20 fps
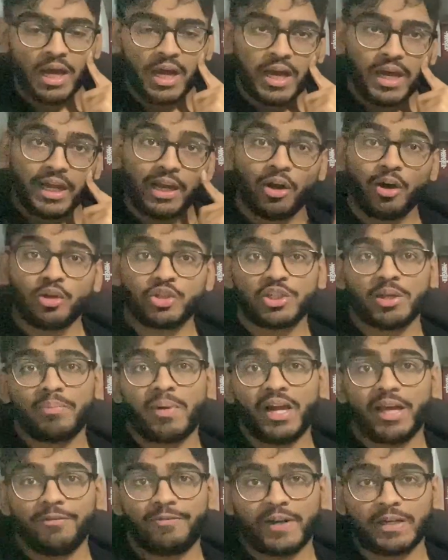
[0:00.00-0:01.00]
It also
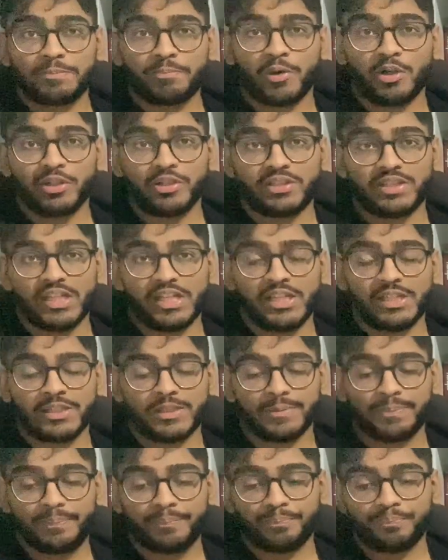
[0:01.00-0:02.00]
might affect policies
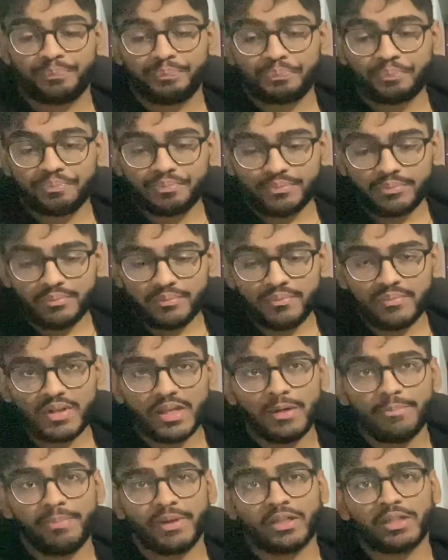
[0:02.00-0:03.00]

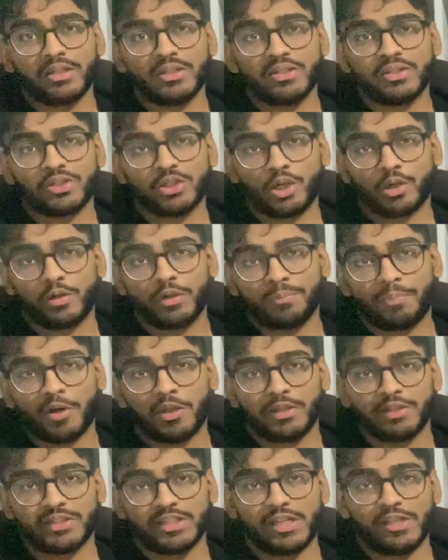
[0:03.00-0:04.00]
because current
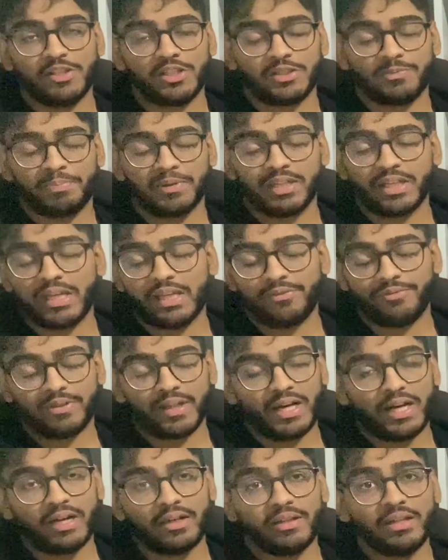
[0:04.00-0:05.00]
policies believe
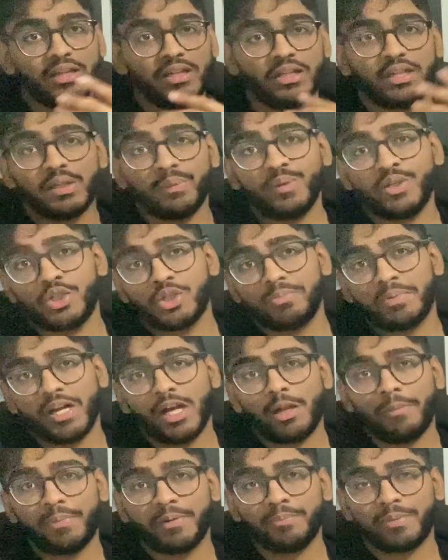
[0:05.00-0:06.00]
that, you know, we should be
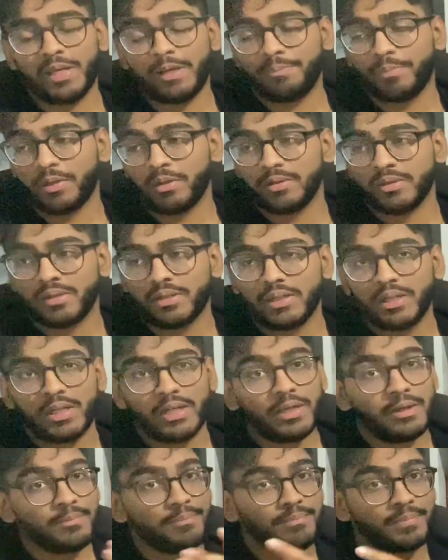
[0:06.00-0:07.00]
helping people.
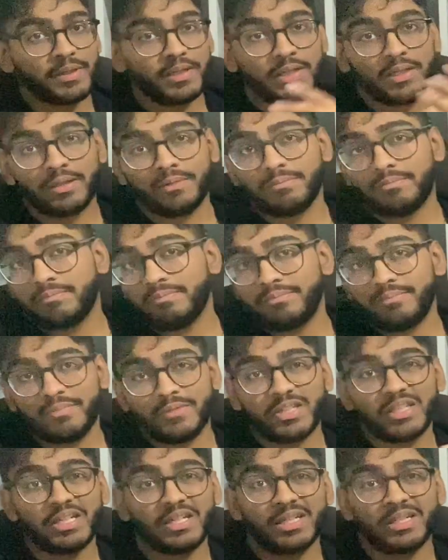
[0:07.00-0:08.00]
But,
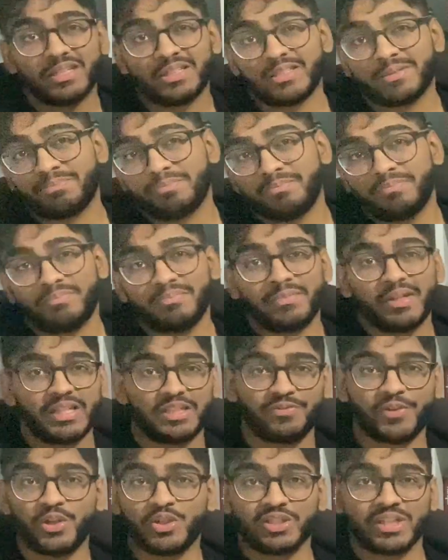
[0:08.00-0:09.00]
you know, his
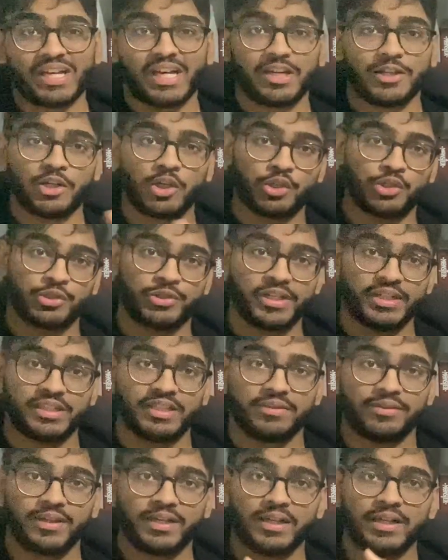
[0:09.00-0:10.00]
views are kind of
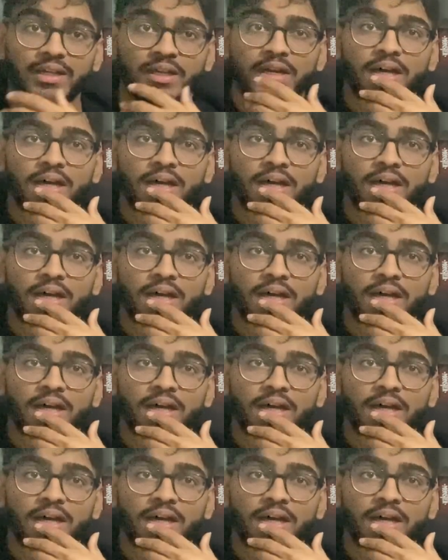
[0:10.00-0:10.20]
contradicting that.